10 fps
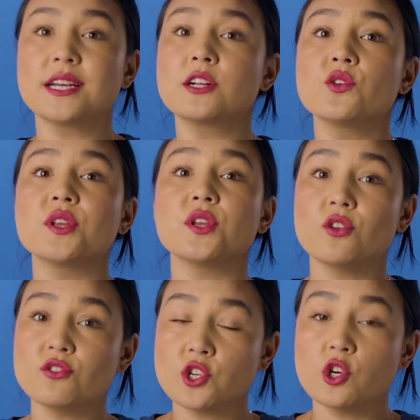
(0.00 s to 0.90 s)
including
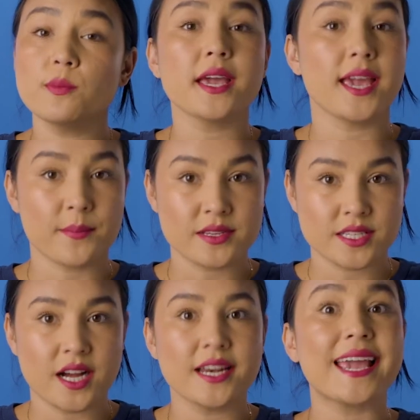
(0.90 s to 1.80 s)
YouTube,
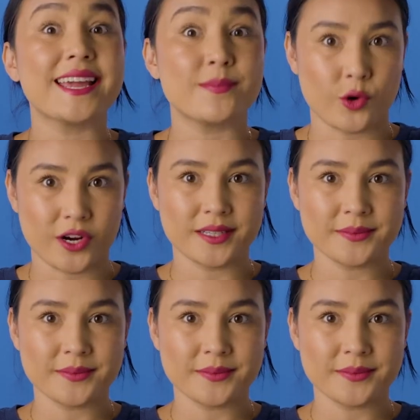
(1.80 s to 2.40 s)
Amazon, and more.